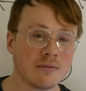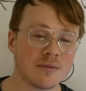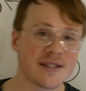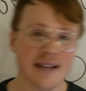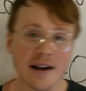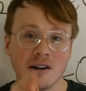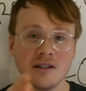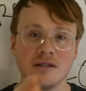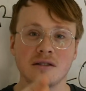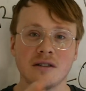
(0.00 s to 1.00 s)

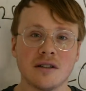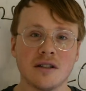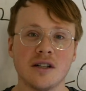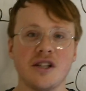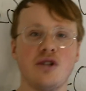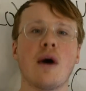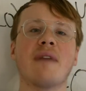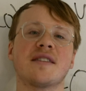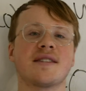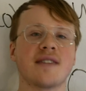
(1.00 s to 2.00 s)
cell, you have
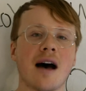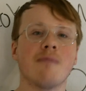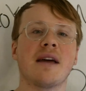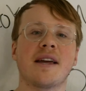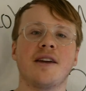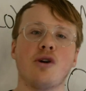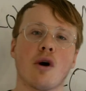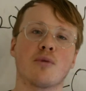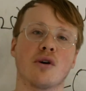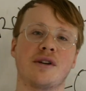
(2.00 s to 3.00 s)
to stop making
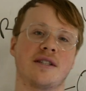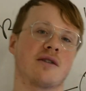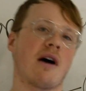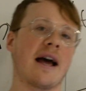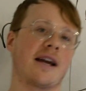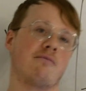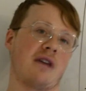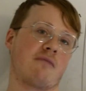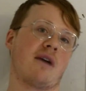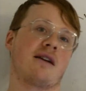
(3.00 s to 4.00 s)
your protein so I can
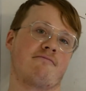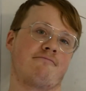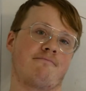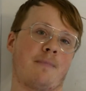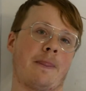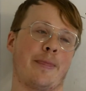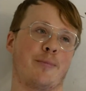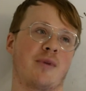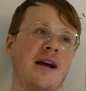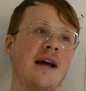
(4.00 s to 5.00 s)
make mine,
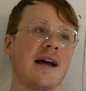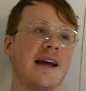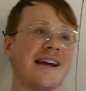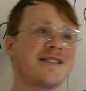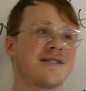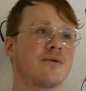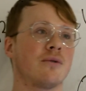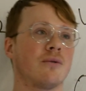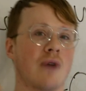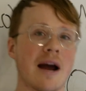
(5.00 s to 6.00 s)
right? It's
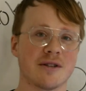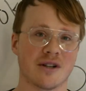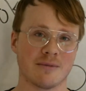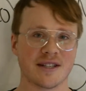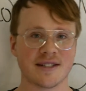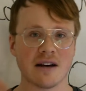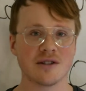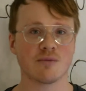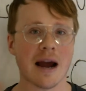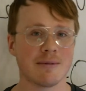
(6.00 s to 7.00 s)
ribosomes, the
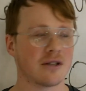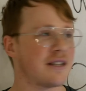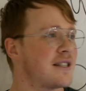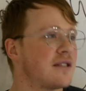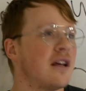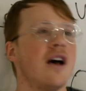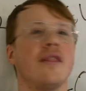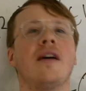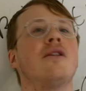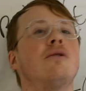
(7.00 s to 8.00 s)
cell's ribosome.
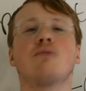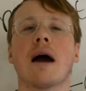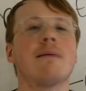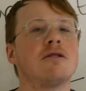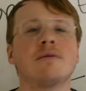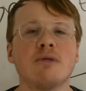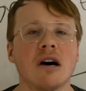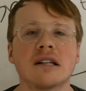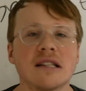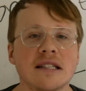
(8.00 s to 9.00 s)
Those ribosomes
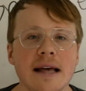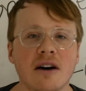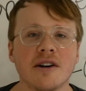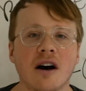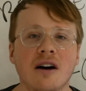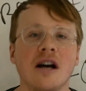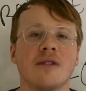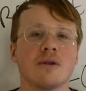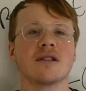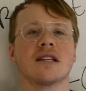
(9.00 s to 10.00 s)
belong to the cell, y'all.
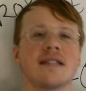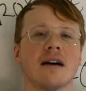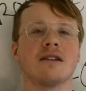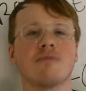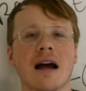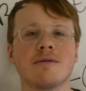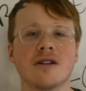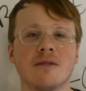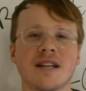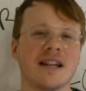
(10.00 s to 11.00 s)
Those are the cell's
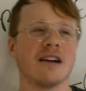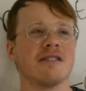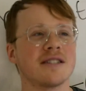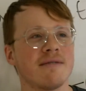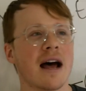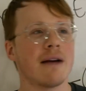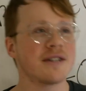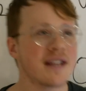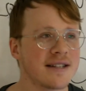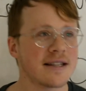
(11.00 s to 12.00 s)
ribosomes. And here is the
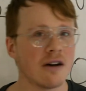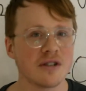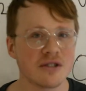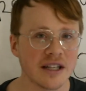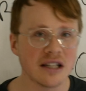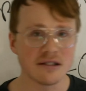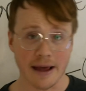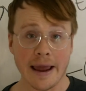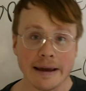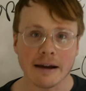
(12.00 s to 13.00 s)
virus selfishly
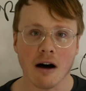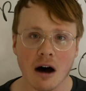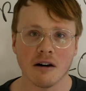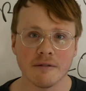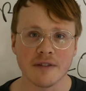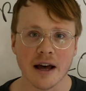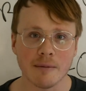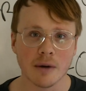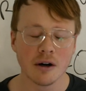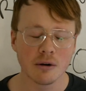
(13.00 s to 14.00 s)
taking all of
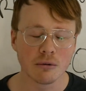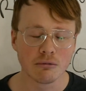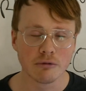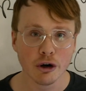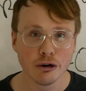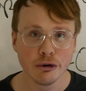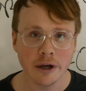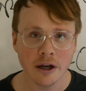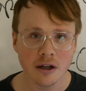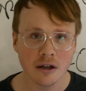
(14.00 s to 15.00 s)
them.
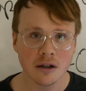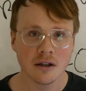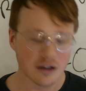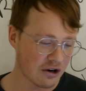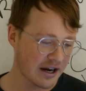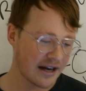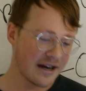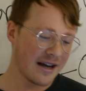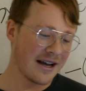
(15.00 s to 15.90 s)
Rude, okay?